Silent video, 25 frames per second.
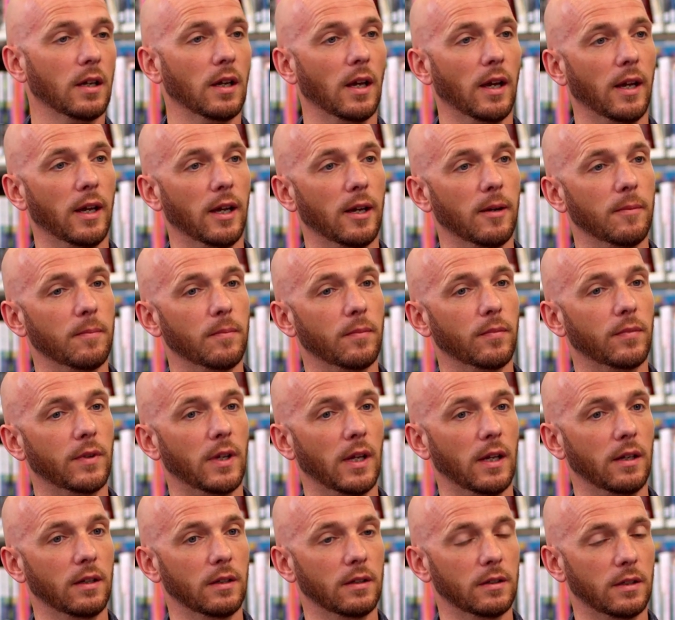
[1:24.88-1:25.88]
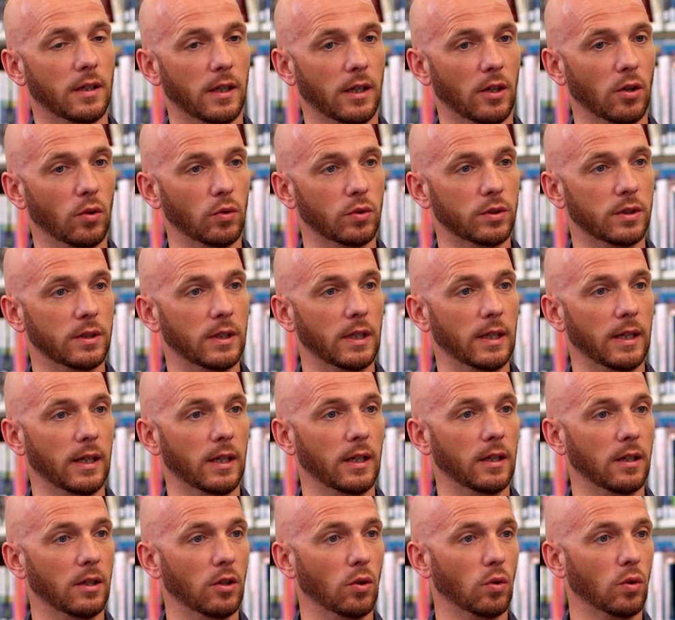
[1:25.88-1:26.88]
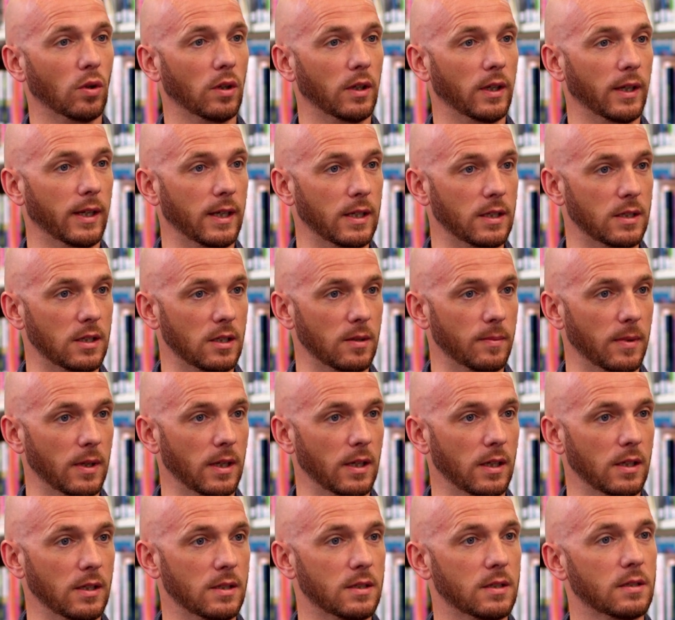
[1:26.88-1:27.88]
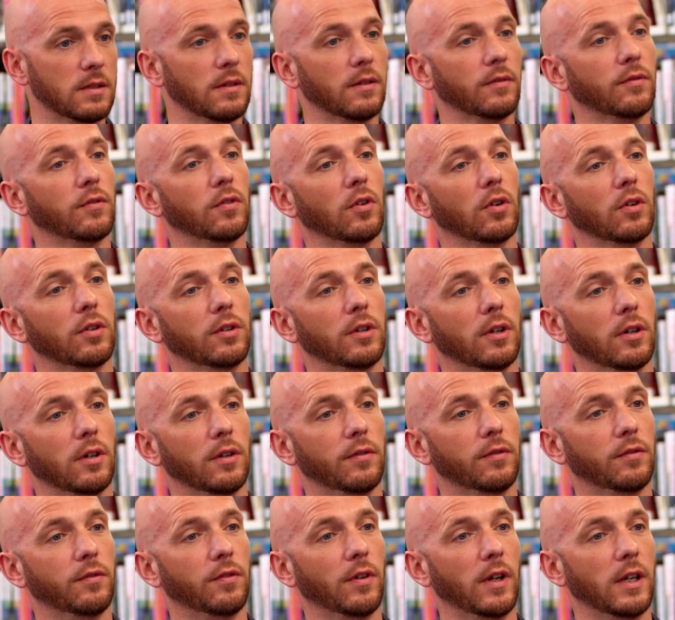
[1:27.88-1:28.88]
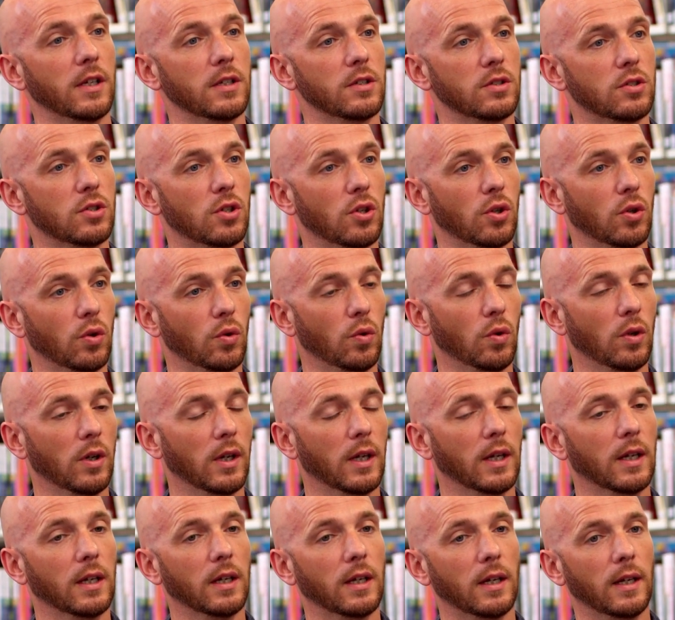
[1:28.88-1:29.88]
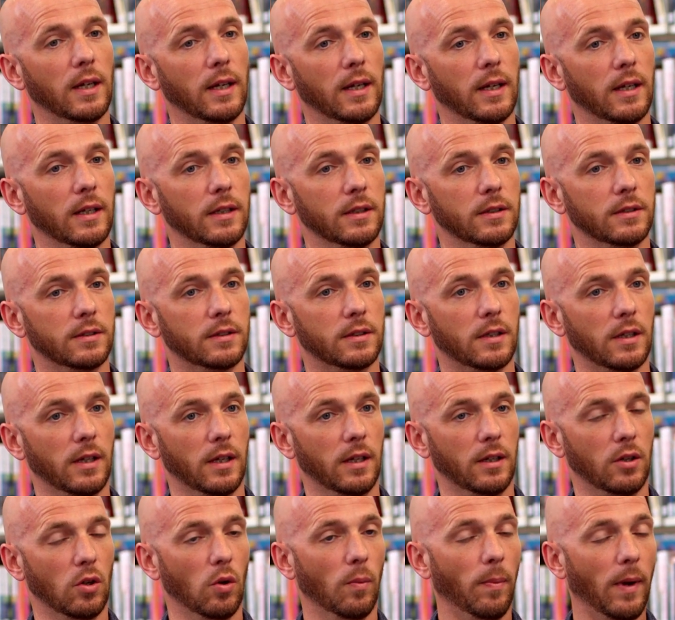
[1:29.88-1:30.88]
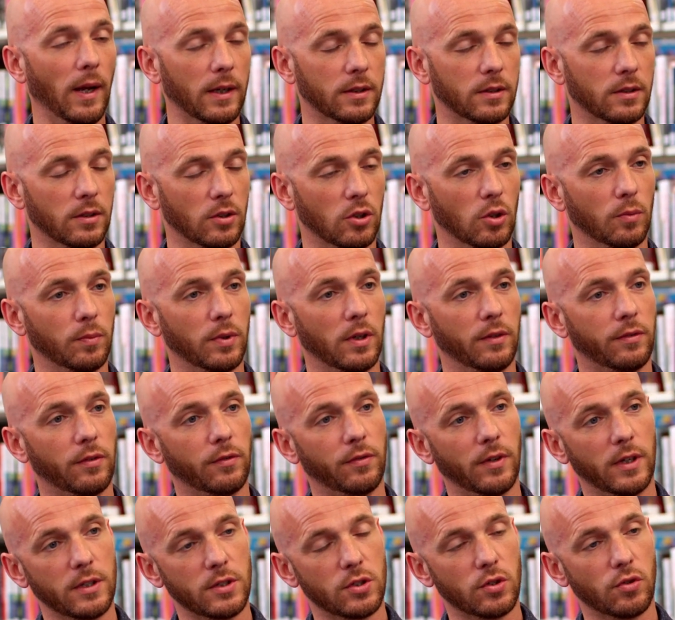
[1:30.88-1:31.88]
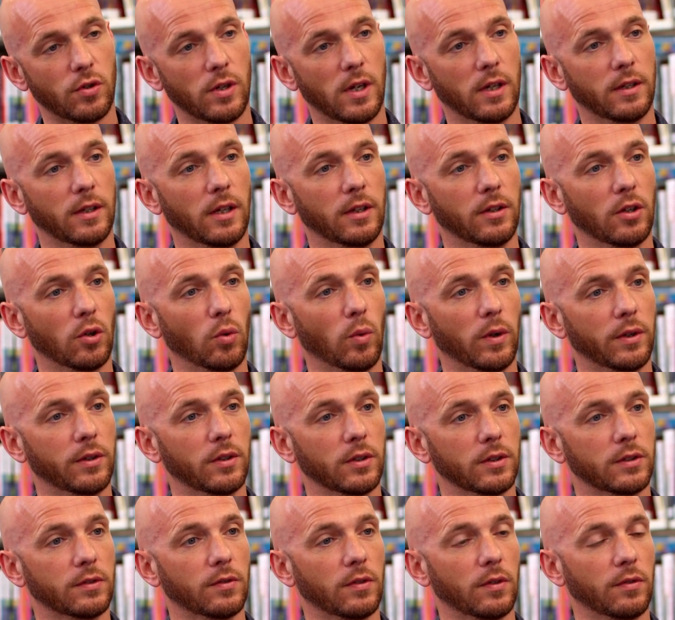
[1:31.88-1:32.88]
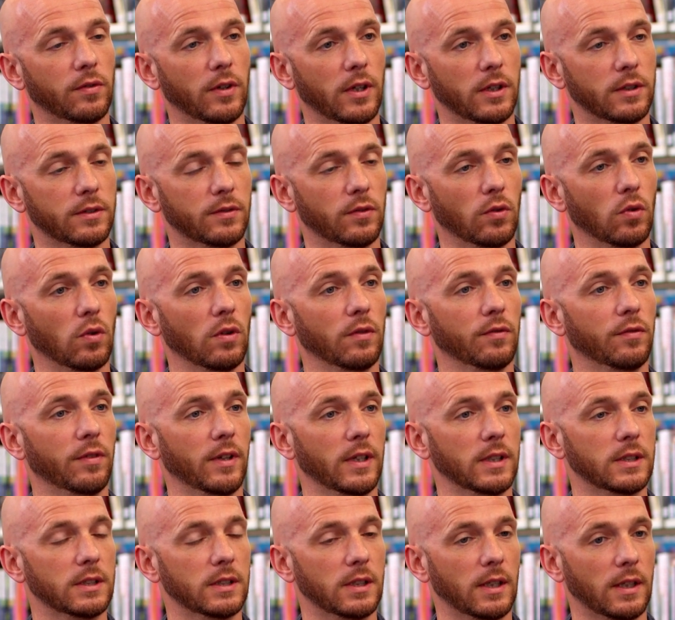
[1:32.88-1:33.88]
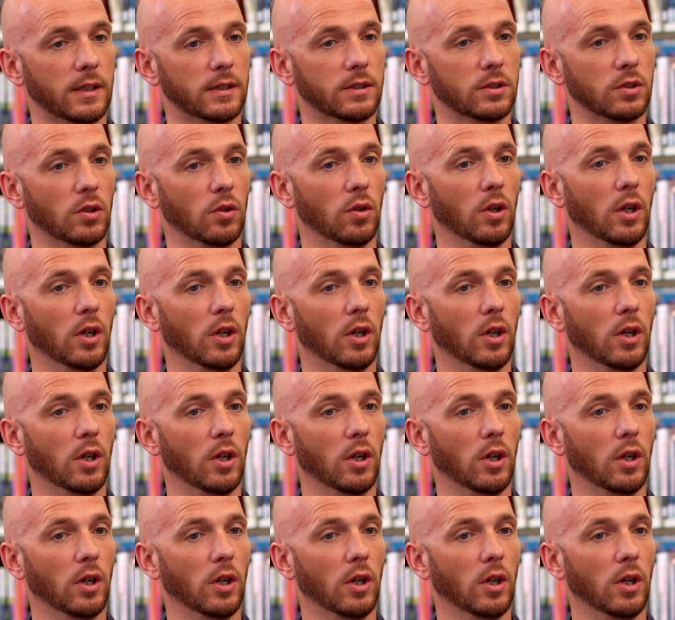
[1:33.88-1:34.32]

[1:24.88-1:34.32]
then they go to the local ETBs for their phase 2, and they go back to their company for phase 3, and then they're with us for phase 4 and phase 6. So